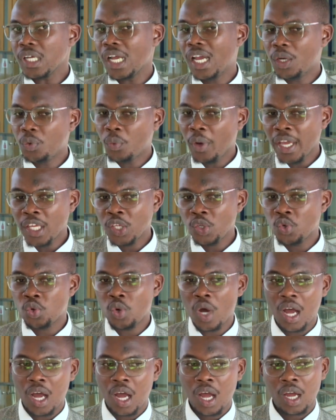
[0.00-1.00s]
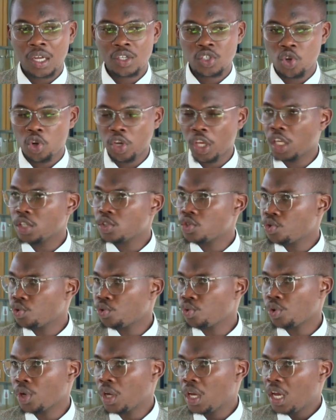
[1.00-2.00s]
and where you are talking
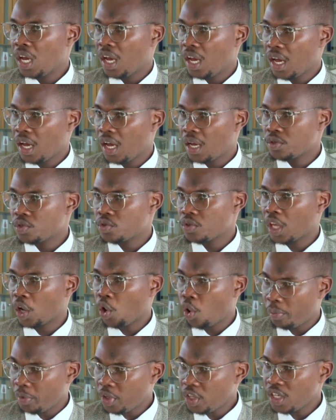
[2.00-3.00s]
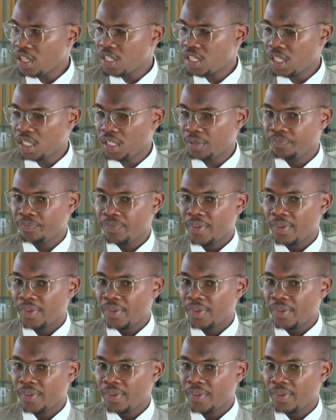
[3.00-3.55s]
to the community,